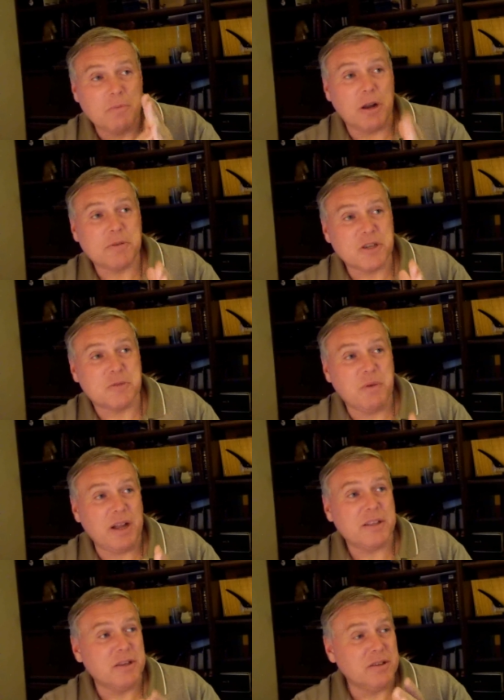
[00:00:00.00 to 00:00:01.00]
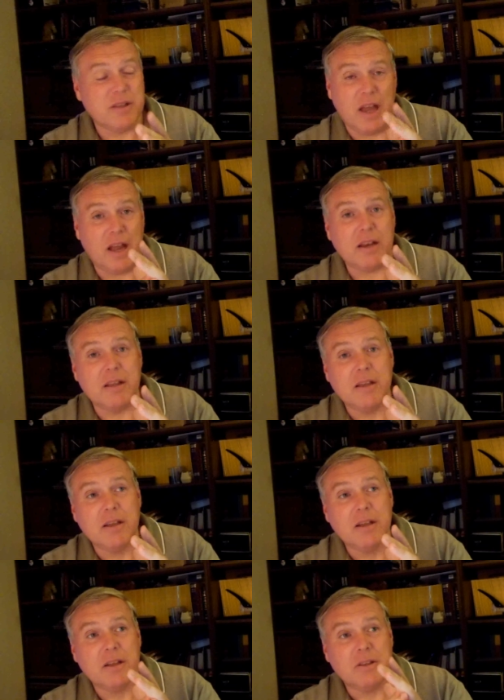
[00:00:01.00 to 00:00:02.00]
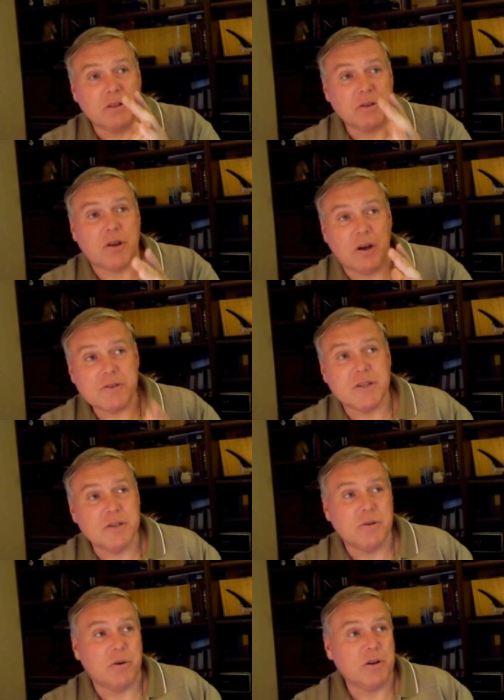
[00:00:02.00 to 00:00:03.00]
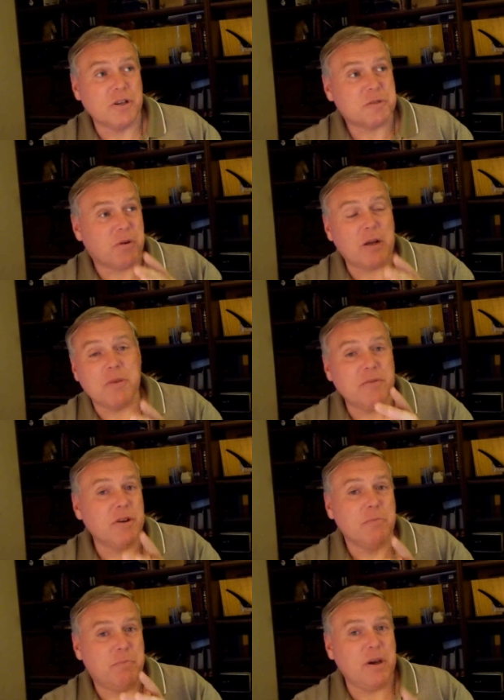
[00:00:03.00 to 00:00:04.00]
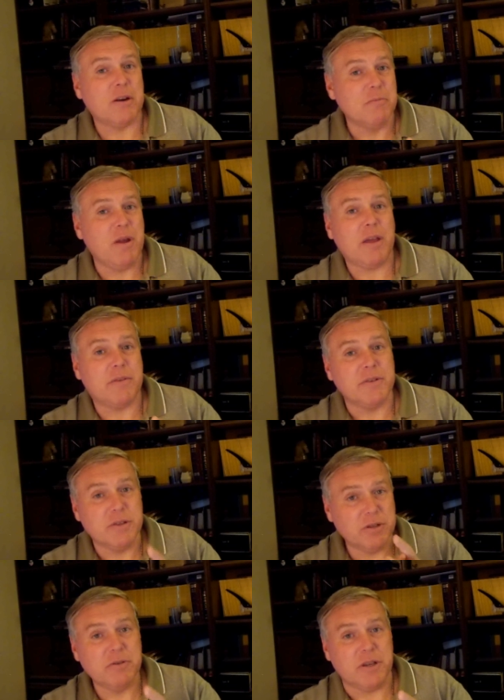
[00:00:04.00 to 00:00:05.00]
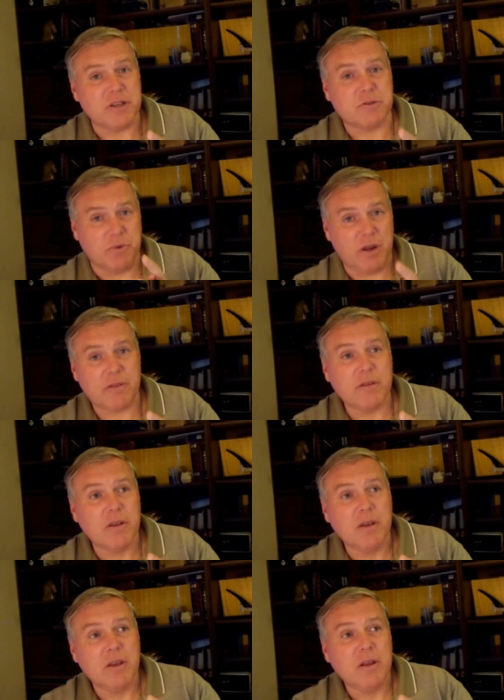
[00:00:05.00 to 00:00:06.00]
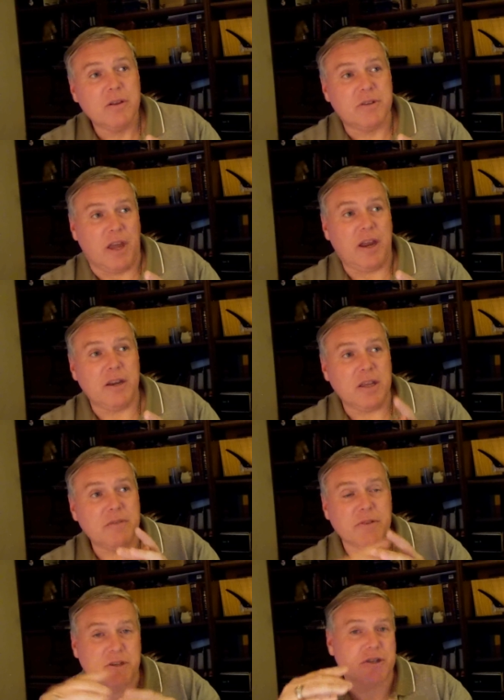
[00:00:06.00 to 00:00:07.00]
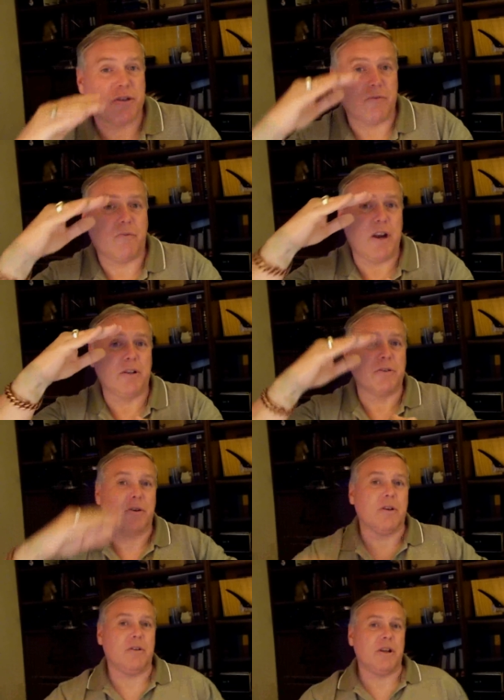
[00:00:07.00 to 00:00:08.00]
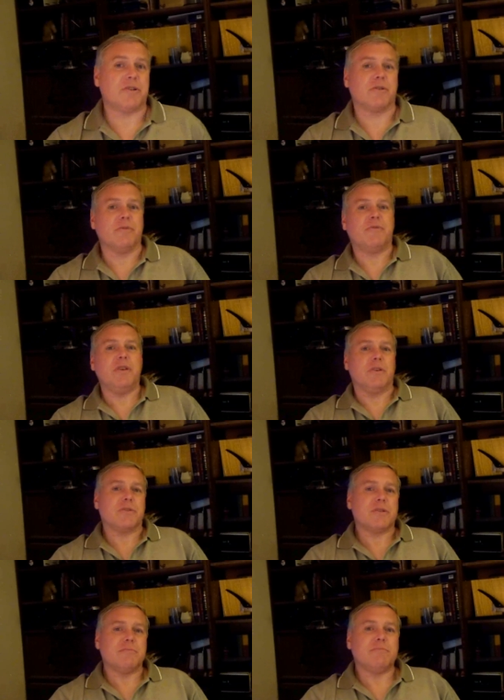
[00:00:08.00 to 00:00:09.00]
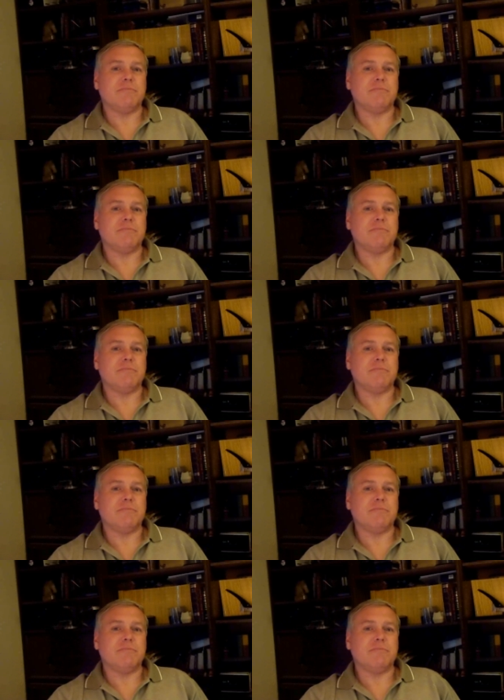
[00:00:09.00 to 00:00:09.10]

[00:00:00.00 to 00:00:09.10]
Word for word: But I'm suspecting that the Lakhovsky coil is probably even a better method to do this with than even just the regular electrical fields